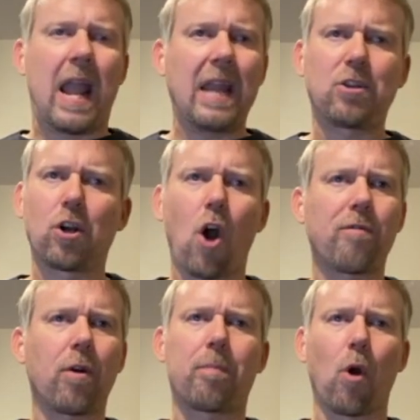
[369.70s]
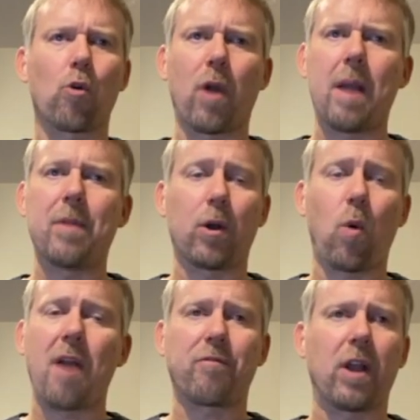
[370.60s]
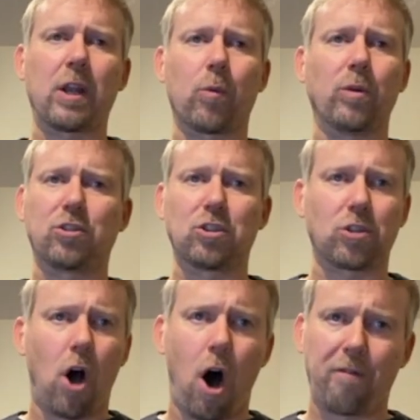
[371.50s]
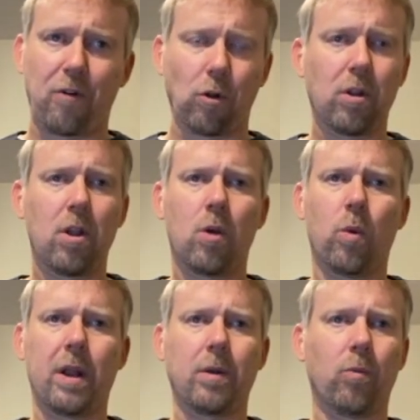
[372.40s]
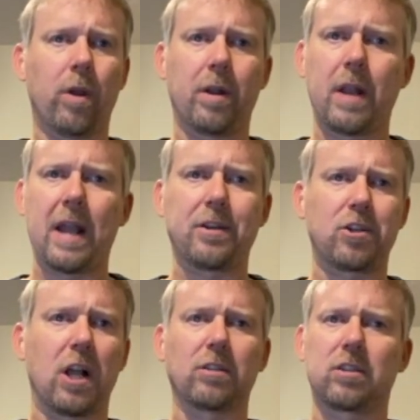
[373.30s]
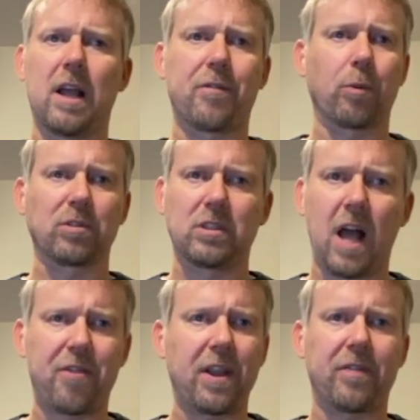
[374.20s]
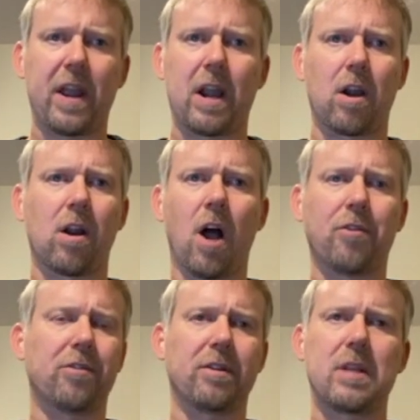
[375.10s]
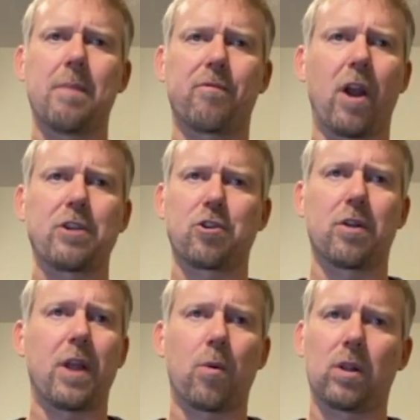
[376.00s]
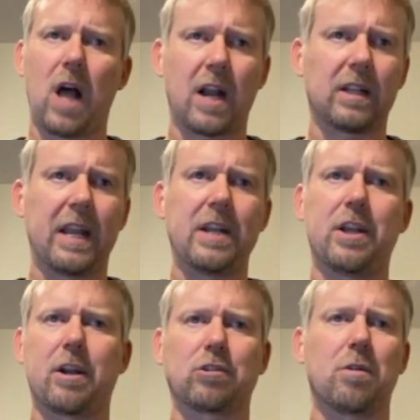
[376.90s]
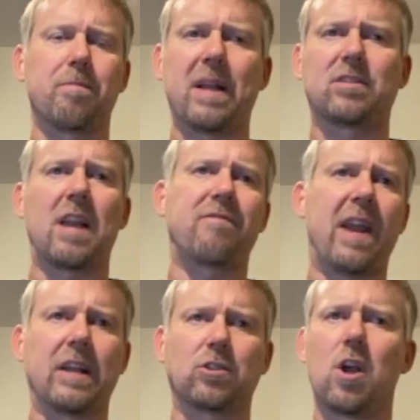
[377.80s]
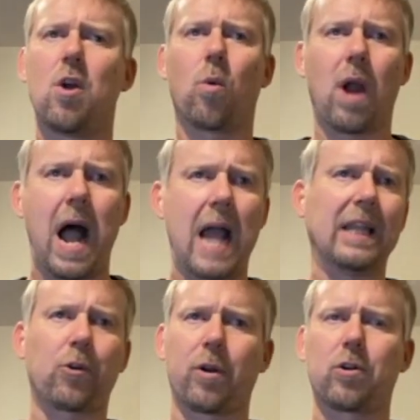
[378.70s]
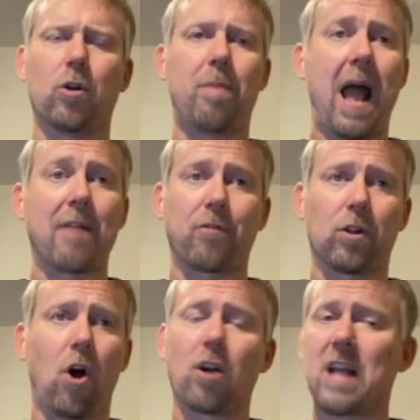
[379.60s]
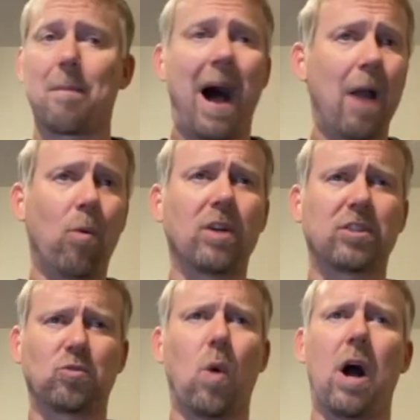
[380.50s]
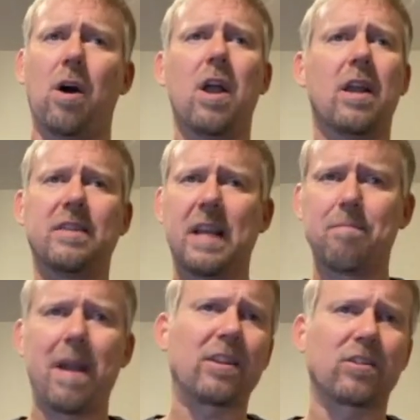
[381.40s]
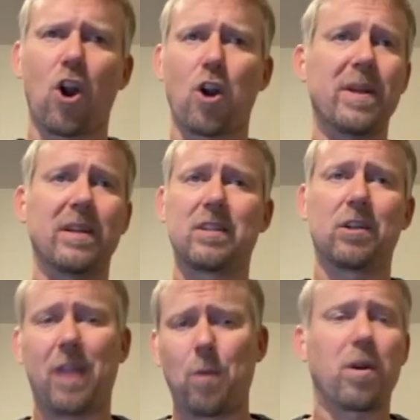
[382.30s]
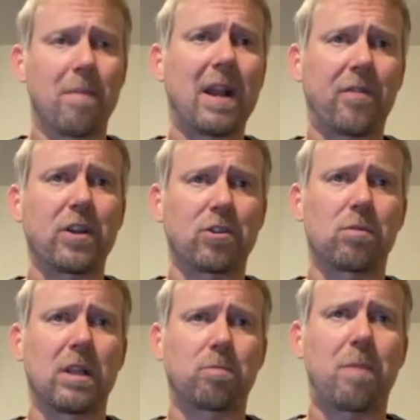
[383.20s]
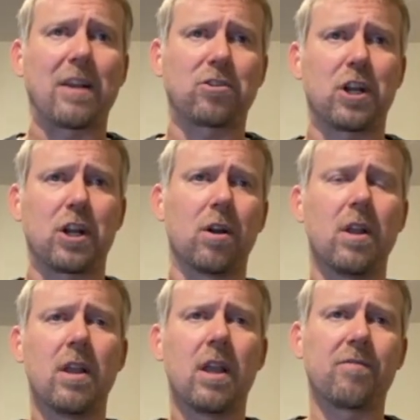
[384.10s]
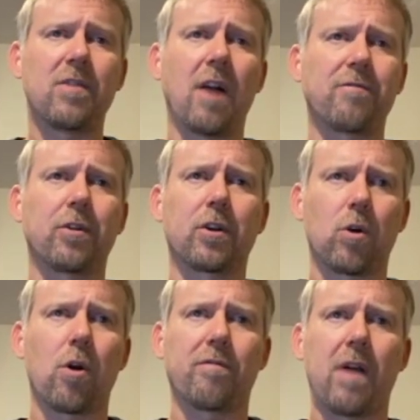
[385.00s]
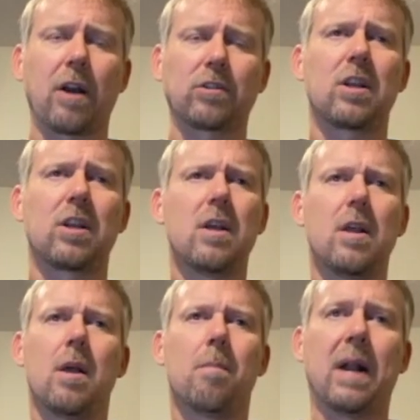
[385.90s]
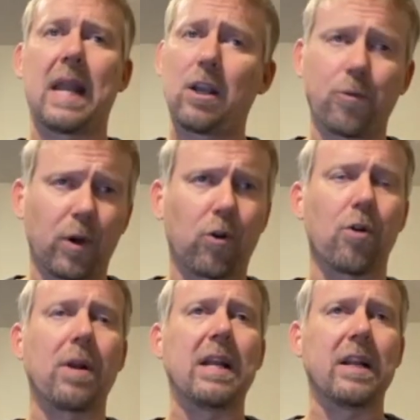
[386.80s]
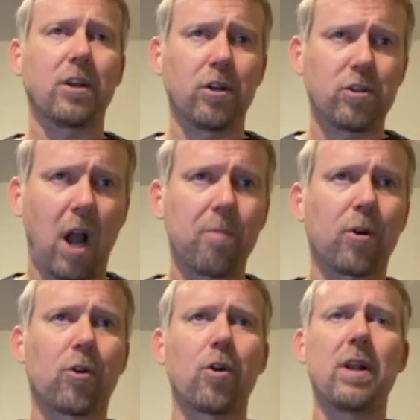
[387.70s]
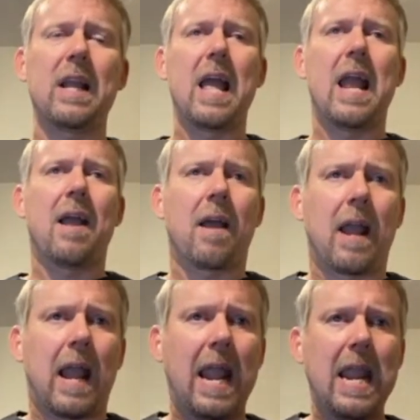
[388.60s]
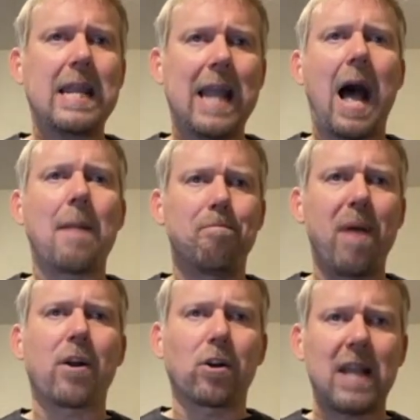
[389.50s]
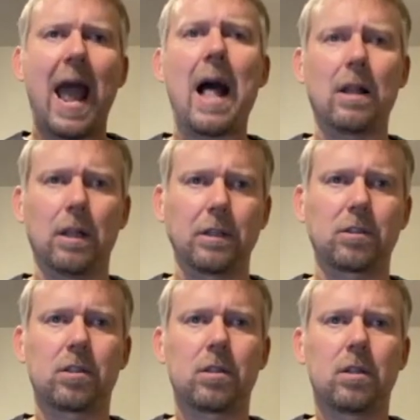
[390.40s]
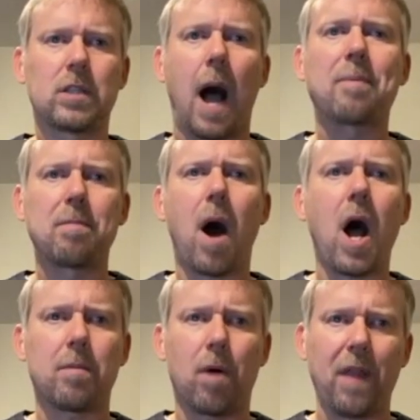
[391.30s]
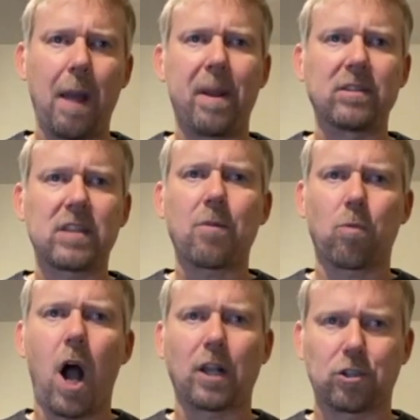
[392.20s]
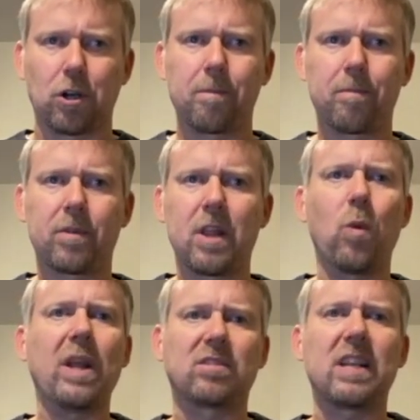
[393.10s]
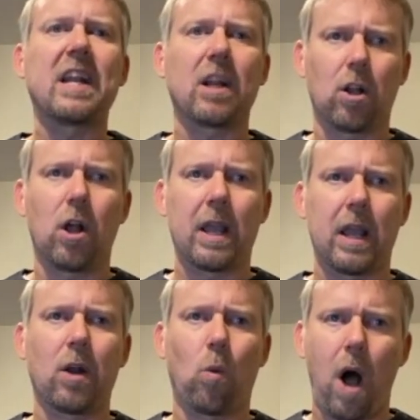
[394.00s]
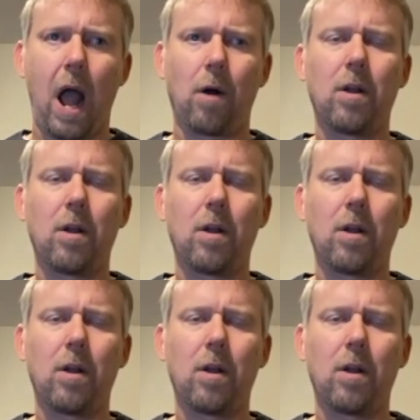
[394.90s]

He took over a program that, quite frankly, was just awful when when Ed DeChellis left. There was nothing there other than Tim Frazier, and there were a lot of lean years. And Penn State fans were highly critical of Pat for a long time. I was as well. Didn't make the tournament until they would have made it this this past year if not for the coronavirus. But he could recruit. He did a good job recruiting. He got better talent top to bottom on that Penn State roster than we had seen in a, in a while.